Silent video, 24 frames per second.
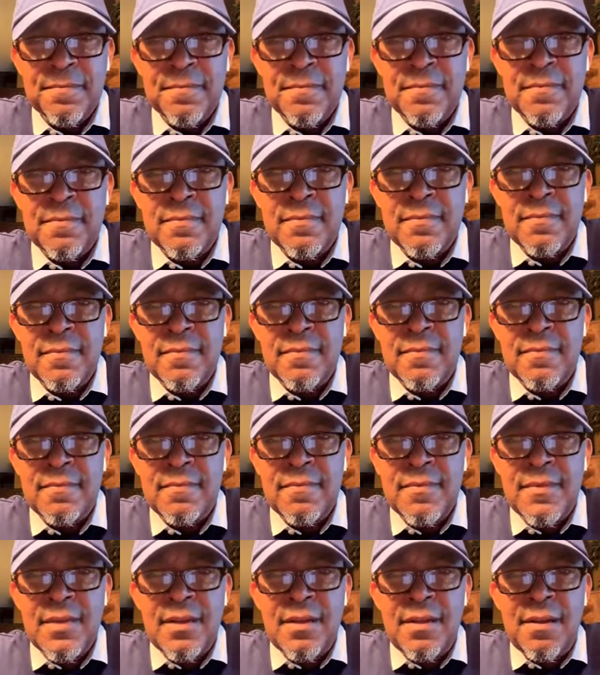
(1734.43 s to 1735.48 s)
like,
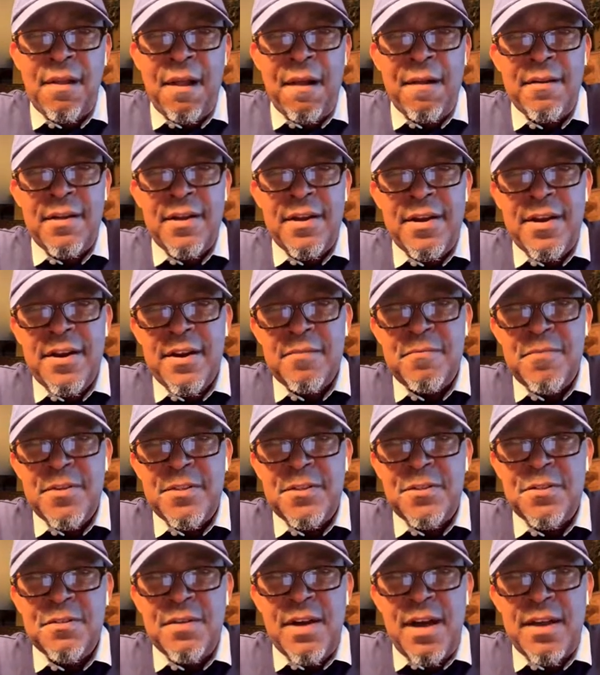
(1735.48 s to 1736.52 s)
Eric,
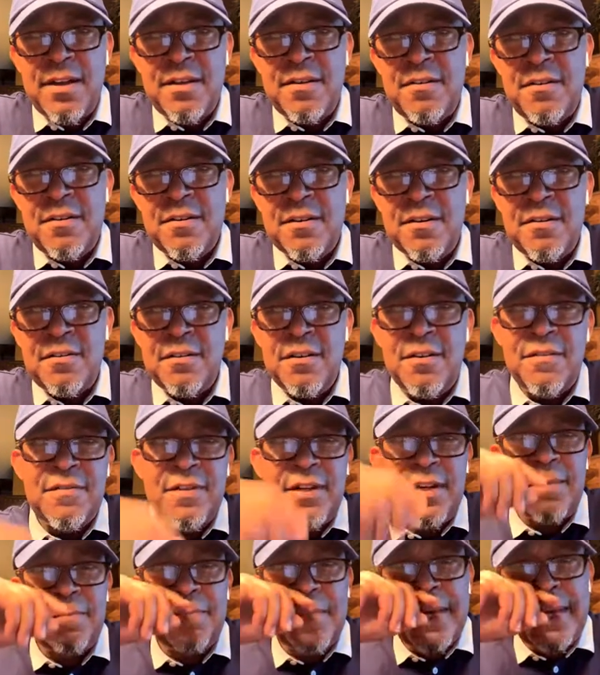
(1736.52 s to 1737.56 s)
what you got going on
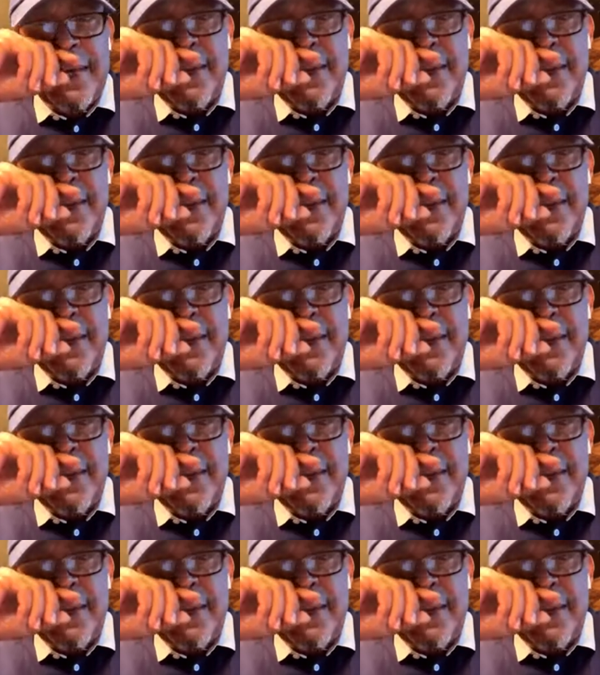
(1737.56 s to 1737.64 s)
over there,